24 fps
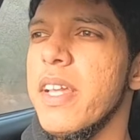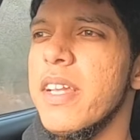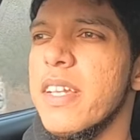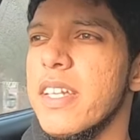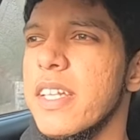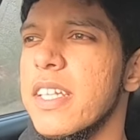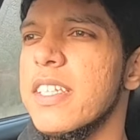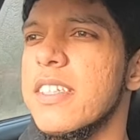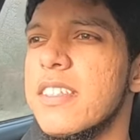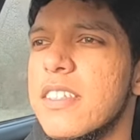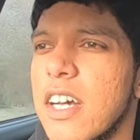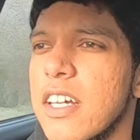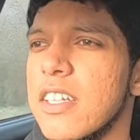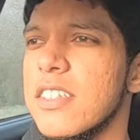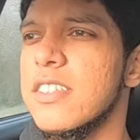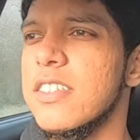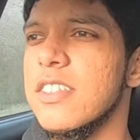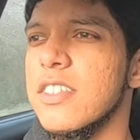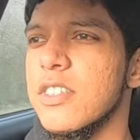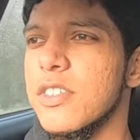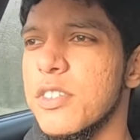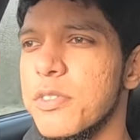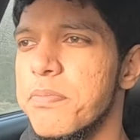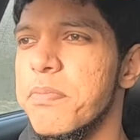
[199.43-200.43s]
it starts
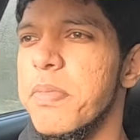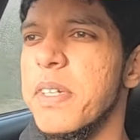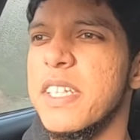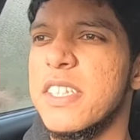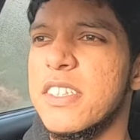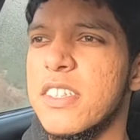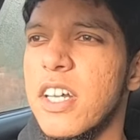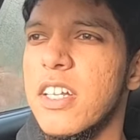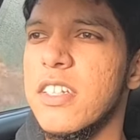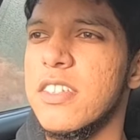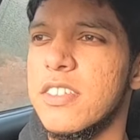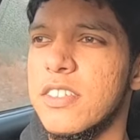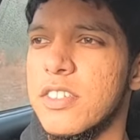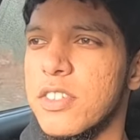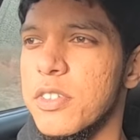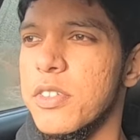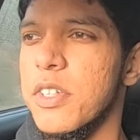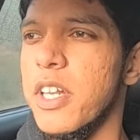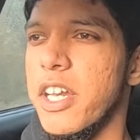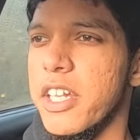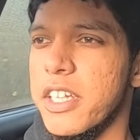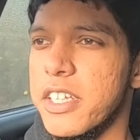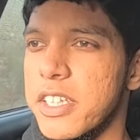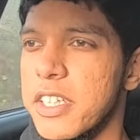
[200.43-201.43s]
to
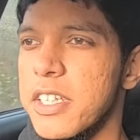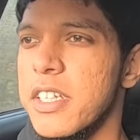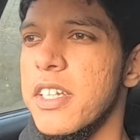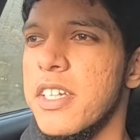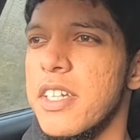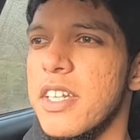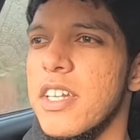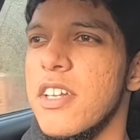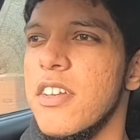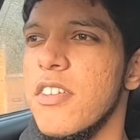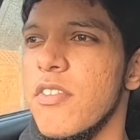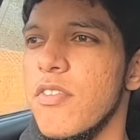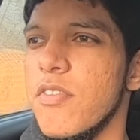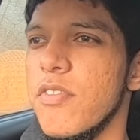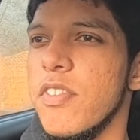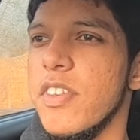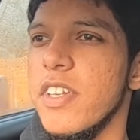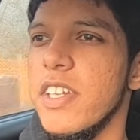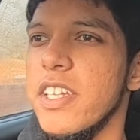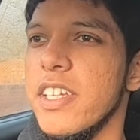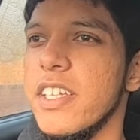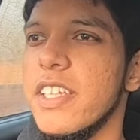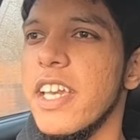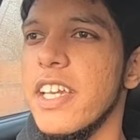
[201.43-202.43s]
like
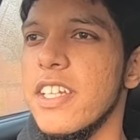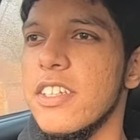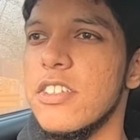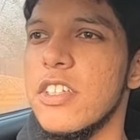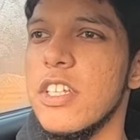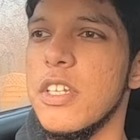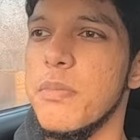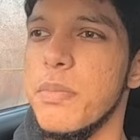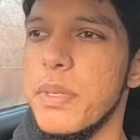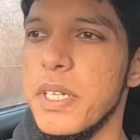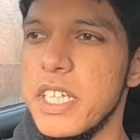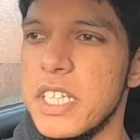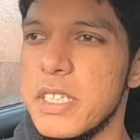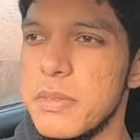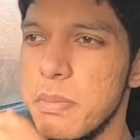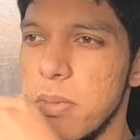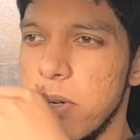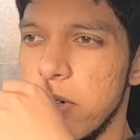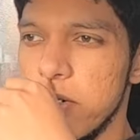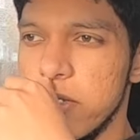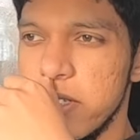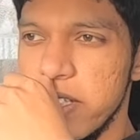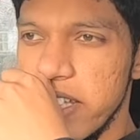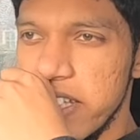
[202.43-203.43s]
really get into the beast
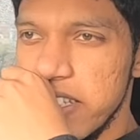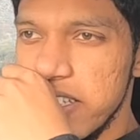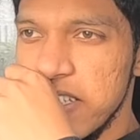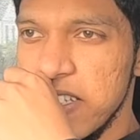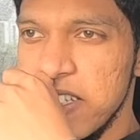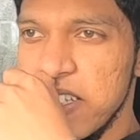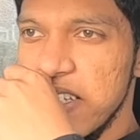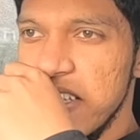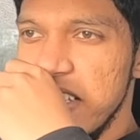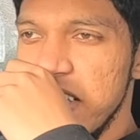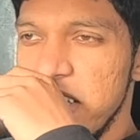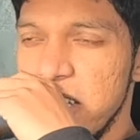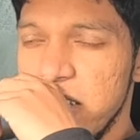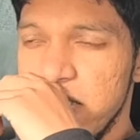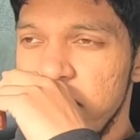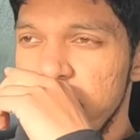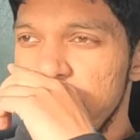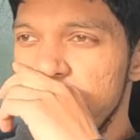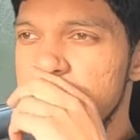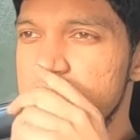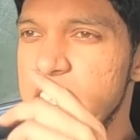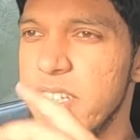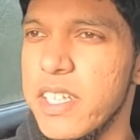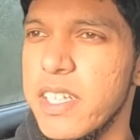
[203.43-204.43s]
mode. That it
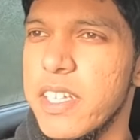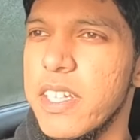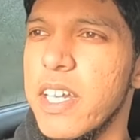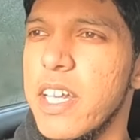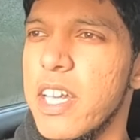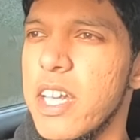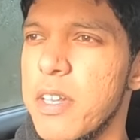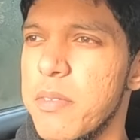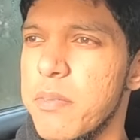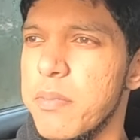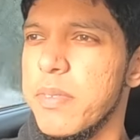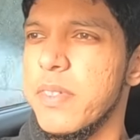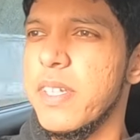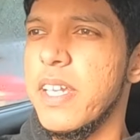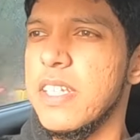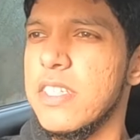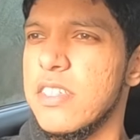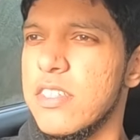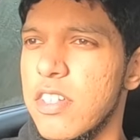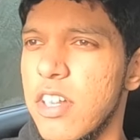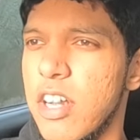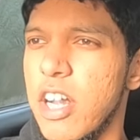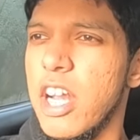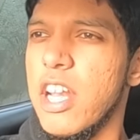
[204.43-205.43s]
really gets
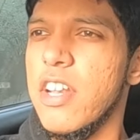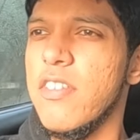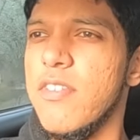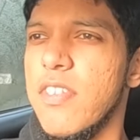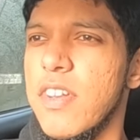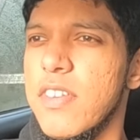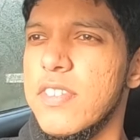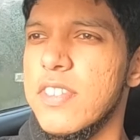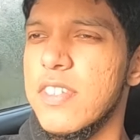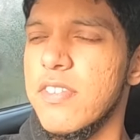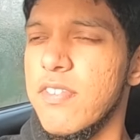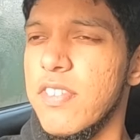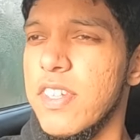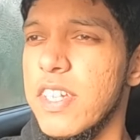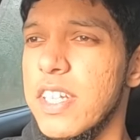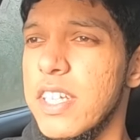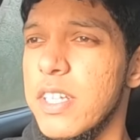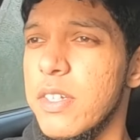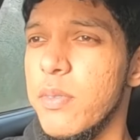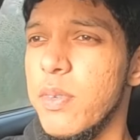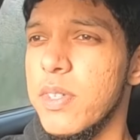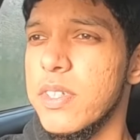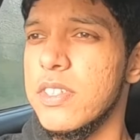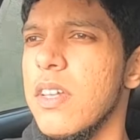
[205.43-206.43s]
to higher revs, it
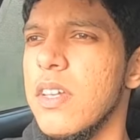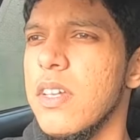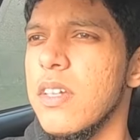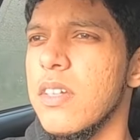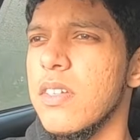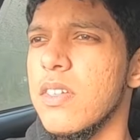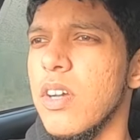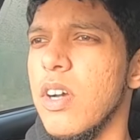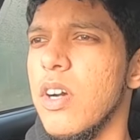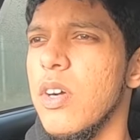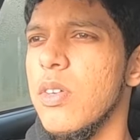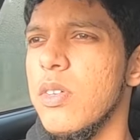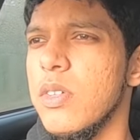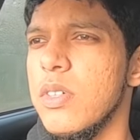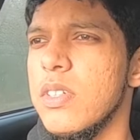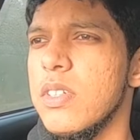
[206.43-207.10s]
really wants to go.